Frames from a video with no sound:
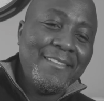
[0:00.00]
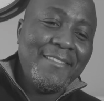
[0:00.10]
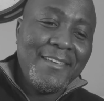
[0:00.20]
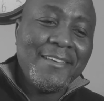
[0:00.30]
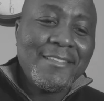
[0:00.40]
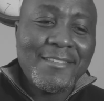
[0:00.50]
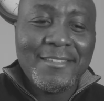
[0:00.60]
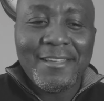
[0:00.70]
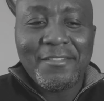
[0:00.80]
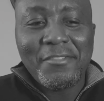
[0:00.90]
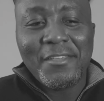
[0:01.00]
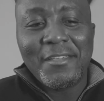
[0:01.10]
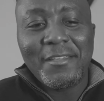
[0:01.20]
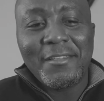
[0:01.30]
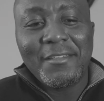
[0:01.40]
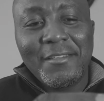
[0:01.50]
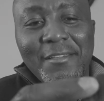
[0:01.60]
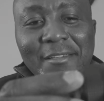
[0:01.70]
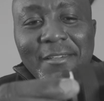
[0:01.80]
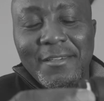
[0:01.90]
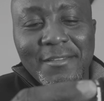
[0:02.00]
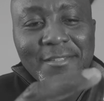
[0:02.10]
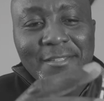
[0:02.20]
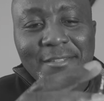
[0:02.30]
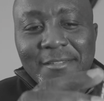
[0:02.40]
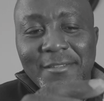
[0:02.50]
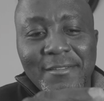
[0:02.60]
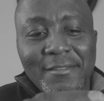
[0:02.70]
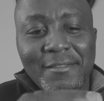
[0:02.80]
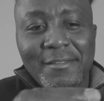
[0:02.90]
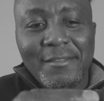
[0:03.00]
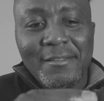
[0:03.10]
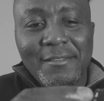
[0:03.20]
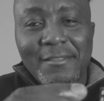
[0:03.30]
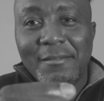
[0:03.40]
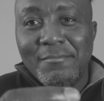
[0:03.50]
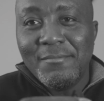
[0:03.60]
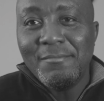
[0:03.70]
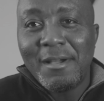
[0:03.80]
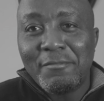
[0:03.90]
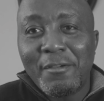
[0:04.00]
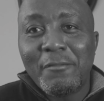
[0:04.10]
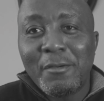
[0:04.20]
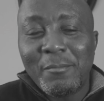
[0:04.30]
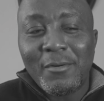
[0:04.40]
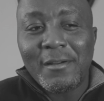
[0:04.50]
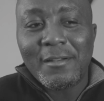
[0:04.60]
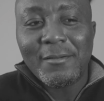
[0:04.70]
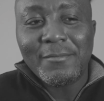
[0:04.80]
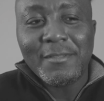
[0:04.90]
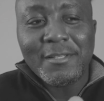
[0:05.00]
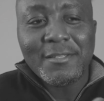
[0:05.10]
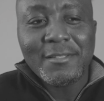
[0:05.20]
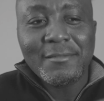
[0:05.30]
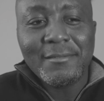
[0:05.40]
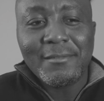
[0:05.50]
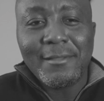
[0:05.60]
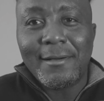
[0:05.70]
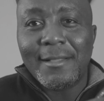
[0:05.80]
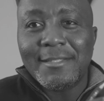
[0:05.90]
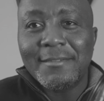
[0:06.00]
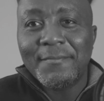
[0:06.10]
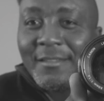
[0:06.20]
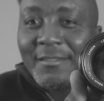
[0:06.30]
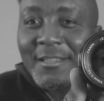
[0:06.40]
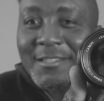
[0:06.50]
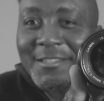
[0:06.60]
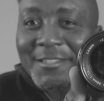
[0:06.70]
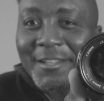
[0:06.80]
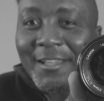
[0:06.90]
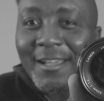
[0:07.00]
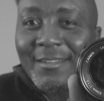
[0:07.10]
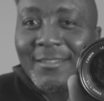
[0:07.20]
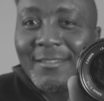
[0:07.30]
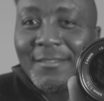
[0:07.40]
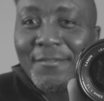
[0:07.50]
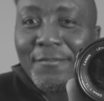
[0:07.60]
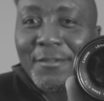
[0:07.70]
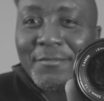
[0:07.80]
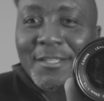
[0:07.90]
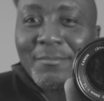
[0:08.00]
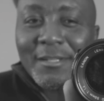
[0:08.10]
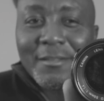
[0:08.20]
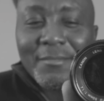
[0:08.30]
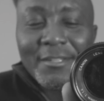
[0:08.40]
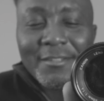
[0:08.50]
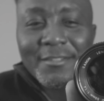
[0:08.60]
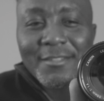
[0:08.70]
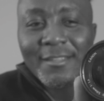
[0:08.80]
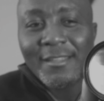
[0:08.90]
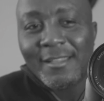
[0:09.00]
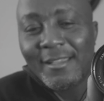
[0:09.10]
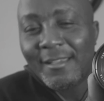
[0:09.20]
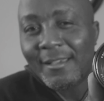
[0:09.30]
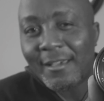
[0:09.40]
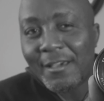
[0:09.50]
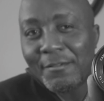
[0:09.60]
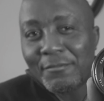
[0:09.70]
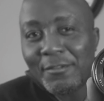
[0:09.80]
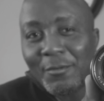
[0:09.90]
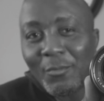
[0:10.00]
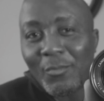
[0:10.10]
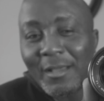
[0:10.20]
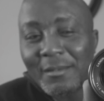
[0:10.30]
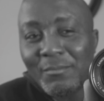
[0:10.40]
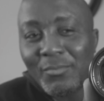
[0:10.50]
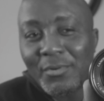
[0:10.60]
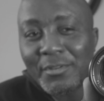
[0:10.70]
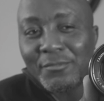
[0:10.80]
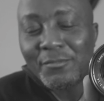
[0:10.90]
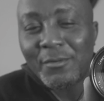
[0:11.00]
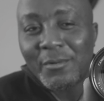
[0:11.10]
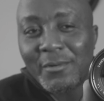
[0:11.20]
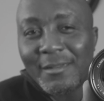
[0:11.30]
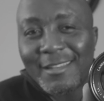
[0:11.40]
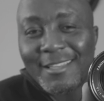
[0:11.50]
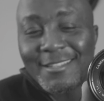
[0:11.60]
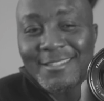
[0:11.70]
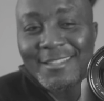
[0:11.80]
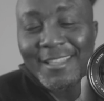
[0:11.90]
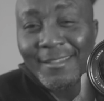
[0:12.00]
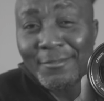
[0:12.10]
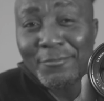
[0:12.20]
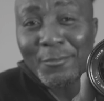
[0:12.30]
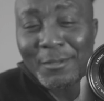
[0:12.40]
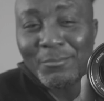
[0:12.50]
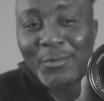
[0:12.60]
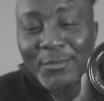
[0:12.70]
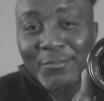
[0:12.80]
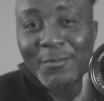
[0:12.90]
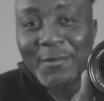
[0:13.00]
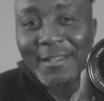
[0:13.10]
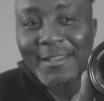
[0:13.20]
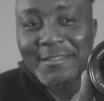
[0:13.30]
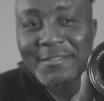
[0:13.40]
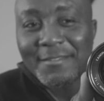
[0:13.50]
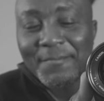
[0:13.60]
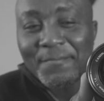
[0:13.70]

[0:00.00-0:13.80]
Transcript: this, I think, is my favorite part of this lot. This is the Canon 50 millimeters f1.4 lens. F1.4, guys,